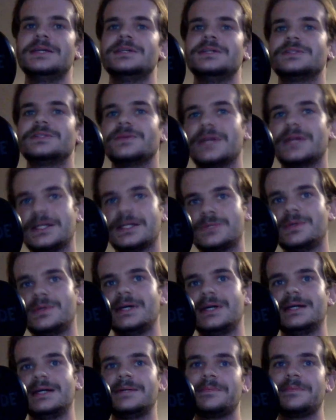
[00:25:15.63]
So that's
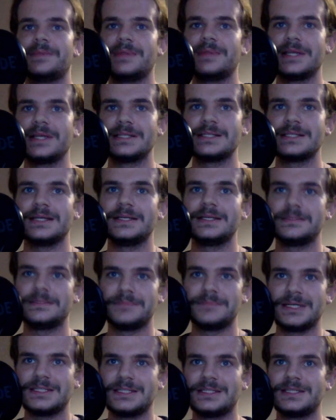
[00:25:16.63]
where things like
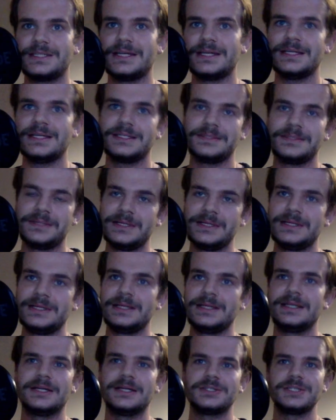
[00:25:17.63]
MasterCheck
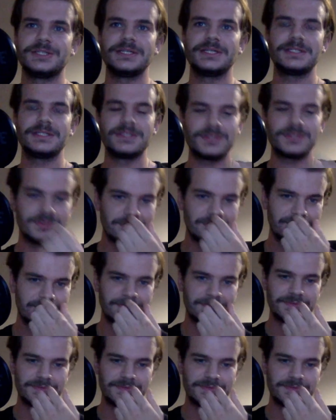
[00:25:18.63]
allows you to sort of